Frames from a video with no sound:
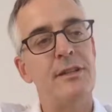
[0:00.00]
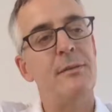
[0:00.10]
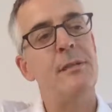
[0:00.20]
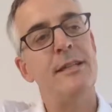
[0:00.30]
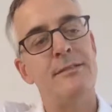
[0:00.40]

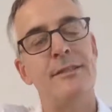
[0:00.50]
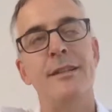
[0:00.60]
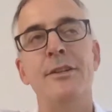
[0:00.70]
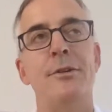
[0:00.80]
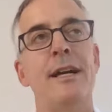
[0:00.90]
I mean,
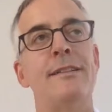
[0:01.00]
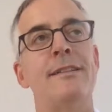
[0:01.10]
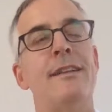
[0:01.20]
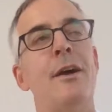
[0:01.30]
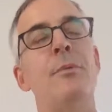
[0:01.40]
you know,
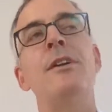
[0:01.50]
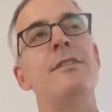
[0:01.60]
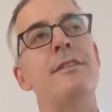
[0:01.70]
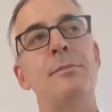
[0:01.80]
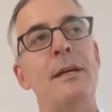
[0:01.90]
I
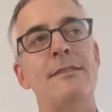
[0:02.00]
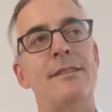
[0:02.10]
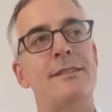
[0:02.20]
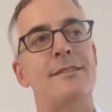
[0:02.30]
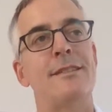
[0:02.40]
wasn't
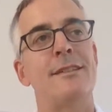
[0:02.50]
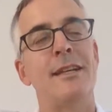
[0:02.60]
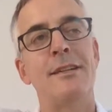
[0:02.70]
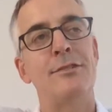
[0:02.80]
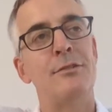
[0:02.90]
expecting it to
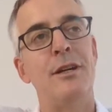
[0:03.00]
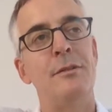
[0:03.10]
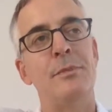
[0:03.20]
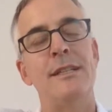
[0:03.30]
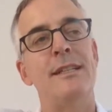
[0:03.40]
take so
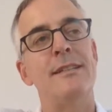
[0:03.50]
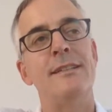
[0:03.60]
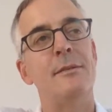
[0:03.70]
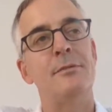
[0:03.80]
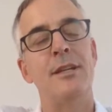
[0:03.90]
long, but it
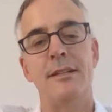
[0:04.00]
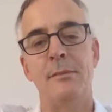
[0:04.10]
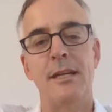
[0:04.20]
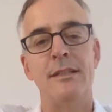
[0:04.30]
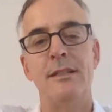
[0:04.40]
ended up taking
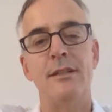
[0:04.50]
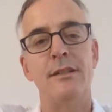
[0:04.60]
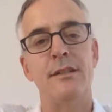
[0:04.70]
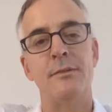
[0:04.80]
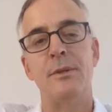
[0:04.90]
about a
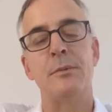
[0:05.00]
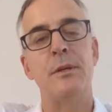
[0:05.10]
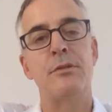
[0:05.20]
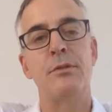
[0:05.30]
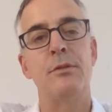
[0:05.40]
year. And
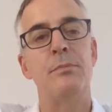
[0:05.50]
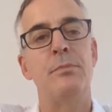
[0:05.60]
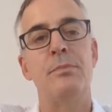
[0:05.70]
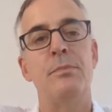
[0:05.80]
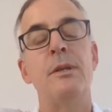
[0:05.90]

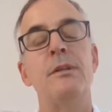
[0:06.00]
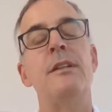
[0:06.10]
we